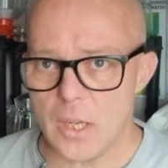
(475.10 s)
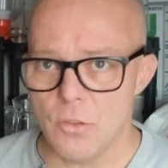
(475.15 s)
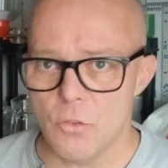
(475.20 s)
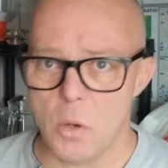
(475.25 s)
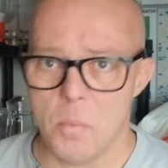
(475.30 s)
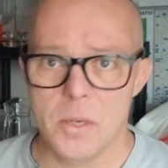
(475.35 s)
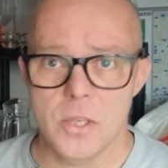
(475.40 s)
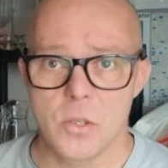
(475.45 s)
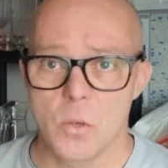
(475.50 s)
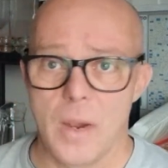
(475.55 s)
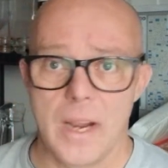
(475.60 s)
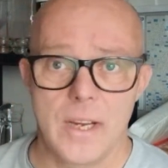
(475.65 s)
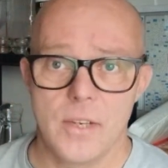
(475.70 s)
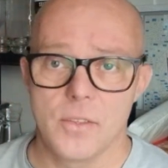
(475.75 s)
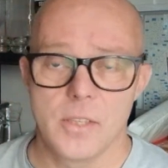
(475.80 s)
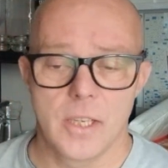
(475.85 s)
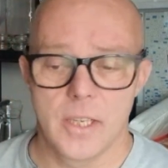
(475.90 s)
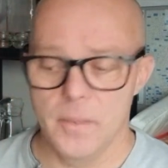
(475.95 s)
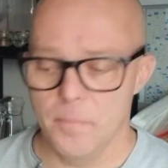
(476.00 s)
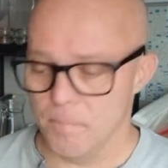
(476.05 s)
drop it to
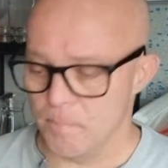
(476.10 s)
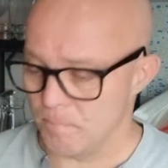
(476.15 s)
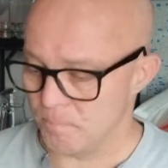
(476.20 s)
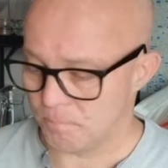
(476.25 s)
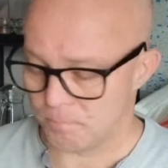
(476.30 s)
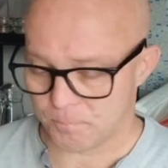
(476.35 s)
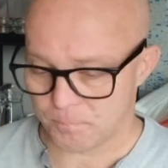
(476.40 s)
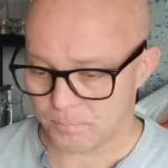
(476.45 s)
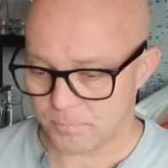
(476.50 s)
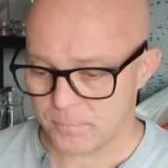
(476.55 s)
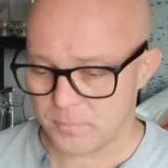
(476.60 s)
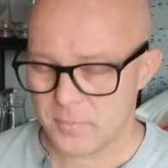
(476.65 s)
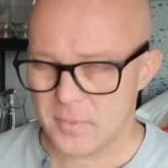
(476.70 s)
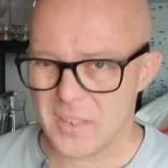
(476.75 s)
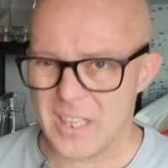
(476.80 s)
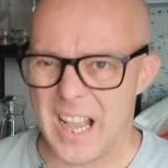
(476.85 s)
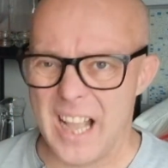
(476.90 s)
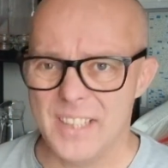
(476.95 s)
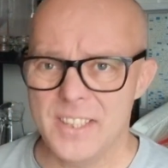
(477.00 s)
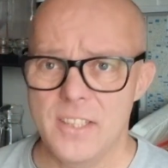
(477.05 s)
80.
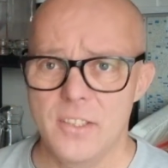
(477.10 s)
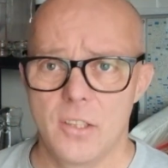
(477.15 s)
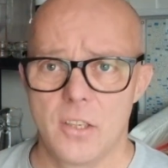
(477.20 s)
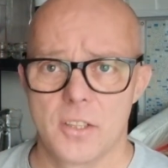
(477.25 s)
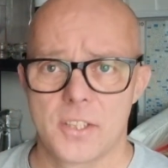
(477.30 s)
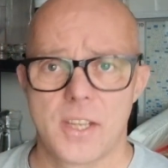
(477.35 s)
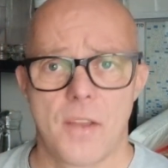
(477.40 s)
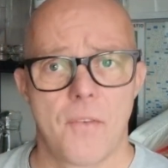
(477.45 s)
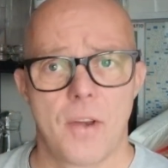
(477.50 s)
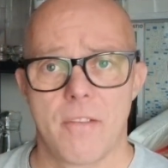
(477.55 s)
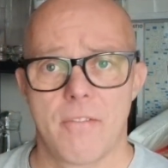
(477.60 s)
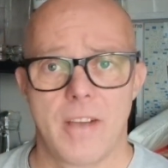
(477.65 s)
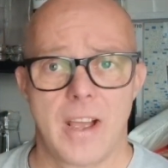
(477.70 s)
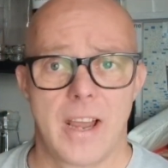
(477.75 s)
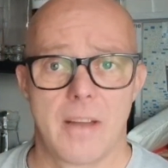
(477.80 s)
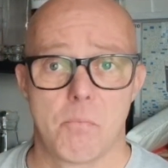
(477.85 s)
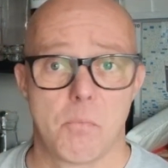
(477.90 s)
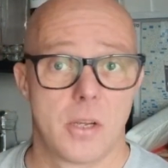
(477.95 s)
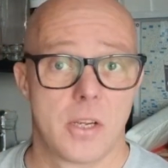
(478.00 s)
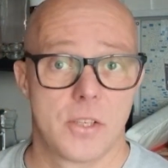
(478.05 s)
I tend to go
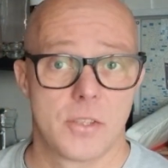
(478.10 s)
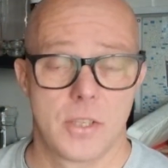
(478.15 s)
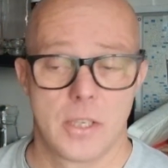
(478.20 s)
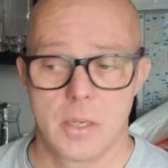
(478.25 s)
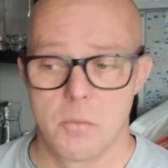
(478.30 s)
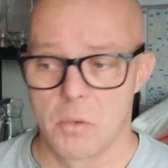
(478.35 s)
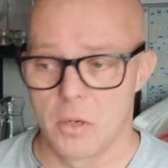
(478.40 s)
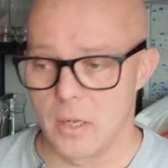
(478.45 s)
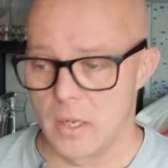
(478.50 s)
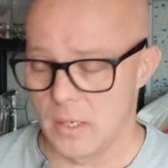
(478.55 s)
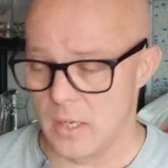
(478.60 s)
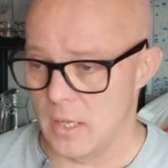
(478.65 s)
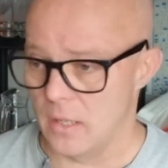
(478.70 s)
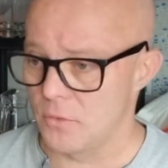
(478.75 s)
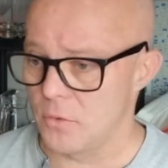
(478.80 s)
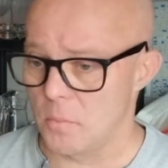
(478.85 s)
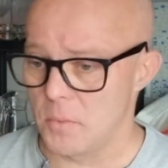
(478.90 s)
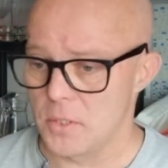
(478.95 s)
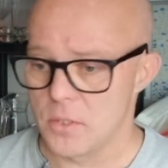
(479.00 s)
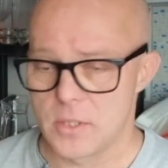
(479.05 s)
75 personally, but I'll
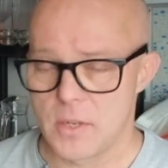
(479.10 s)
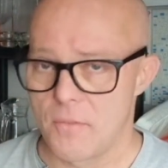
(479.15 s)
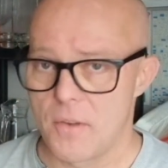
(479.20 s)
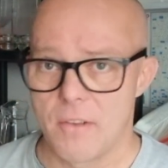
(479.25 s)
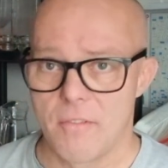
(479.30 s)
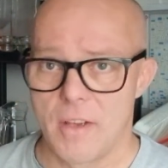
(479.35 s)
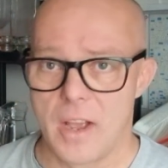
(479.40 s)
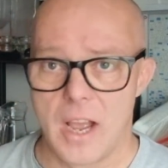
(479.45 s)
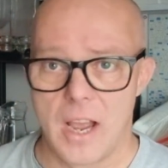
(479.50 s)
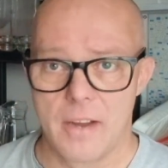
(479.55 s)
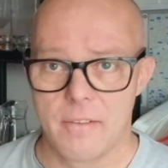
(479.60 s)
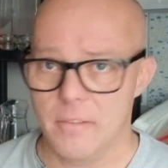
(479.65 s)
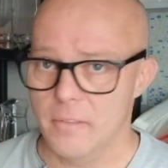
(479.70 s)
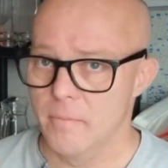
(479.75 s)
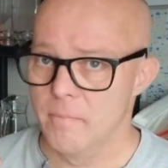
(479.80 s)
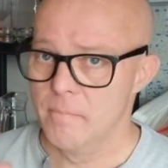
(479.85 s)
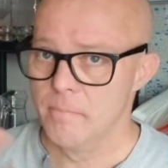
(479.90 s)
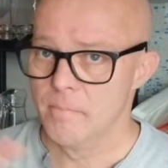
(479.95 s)
drop it to 75.